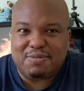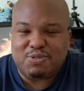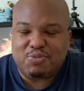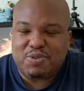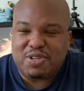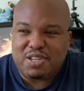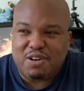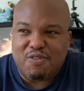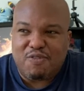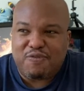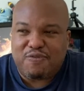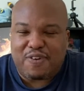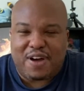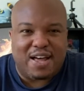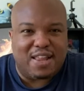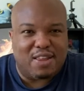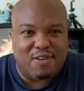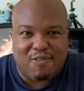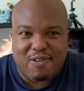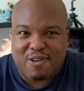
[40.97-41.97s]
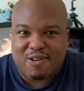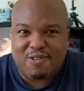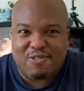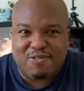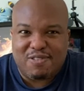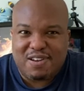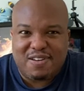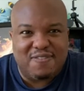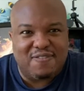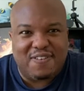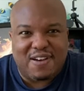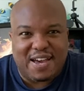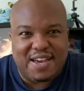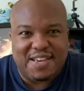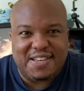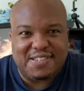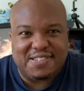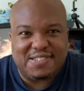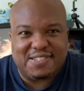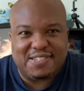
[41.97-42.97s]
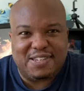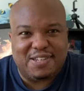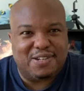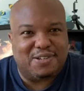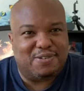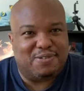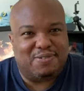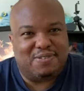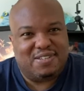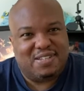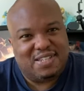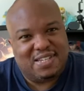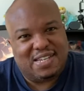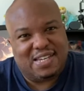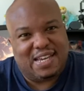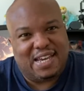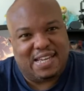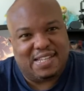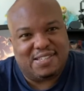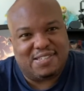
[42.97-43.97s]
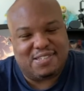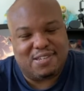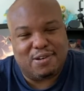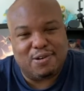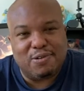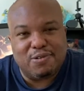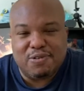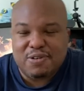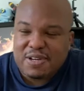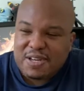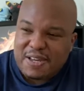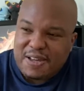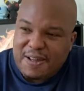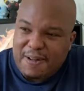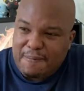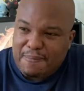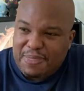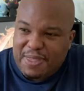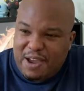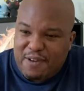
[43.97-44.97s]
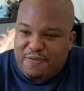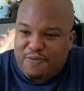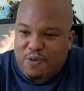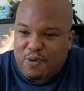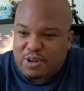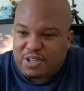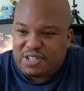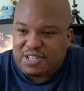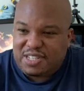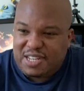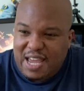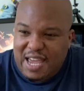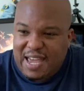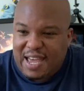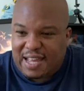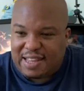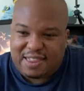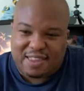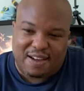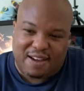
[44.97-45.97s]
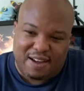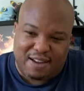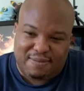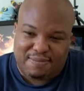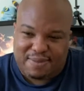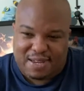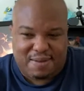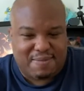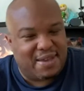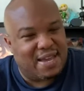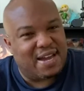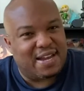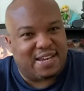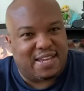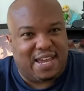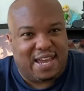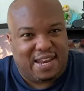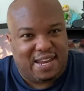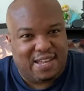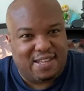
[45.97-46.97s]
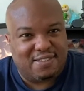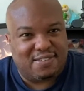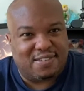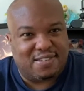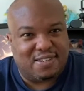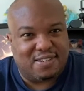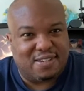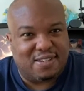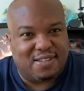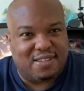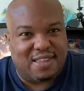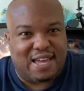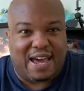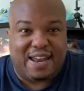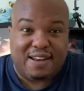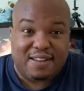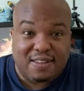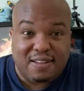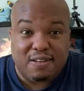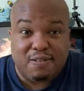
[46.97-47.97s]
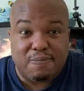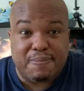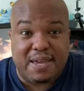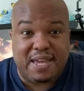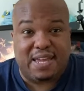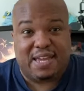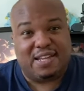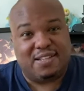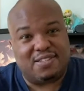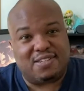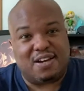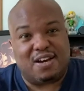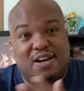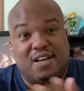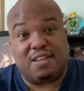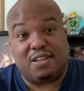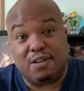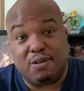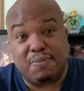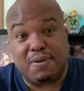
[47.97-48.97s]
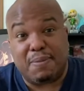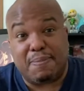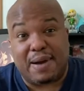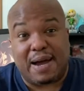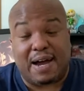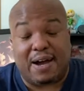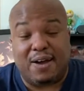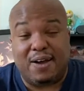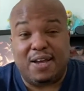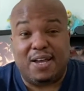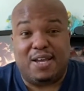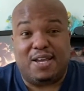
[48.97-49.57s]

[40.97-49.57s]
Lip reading: don't follow our own advice, and so therefore today I thought maybe I'd get into that a little bit and talk a little bit about